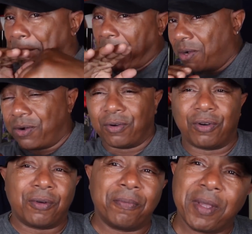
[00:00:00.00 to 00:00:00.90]
boom,
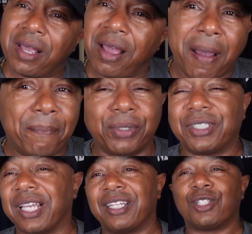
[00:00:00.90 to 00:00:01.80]
boom.
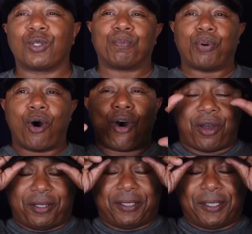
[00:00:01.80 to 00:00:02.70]
Appreciate the
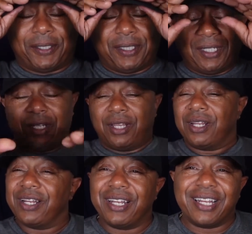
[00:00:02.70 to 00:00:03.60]
support.
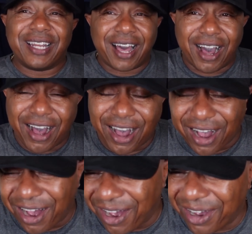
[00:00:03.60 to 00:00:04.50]

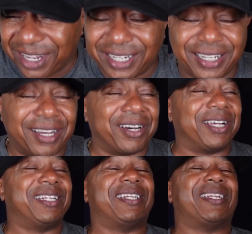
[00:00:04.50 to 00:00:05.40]
Love,
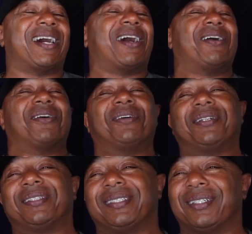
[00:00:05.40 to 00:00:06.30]
love, love.
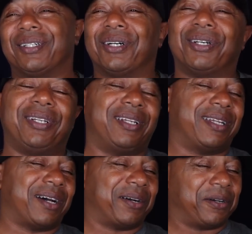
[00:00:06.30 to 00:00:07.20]
Oh,
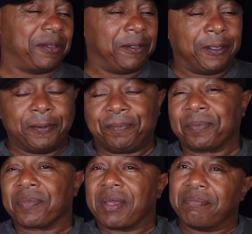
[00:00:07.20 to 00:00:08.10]
Lord.
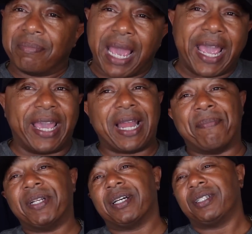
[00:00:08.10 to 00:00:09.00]
Man,
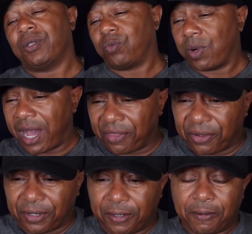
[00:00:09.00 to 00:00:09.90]
I've been under the
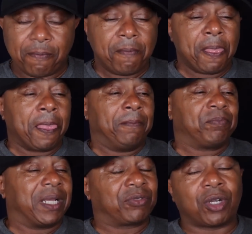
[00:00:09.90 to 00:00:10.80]
weather.
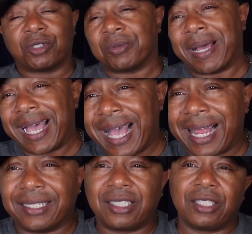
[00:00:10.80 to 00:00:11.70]
I thought it was my
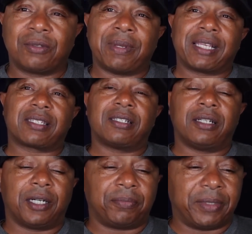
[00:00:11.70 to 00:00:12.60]
allergies messing
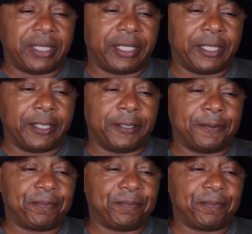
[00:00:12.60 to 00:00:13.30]
up, man.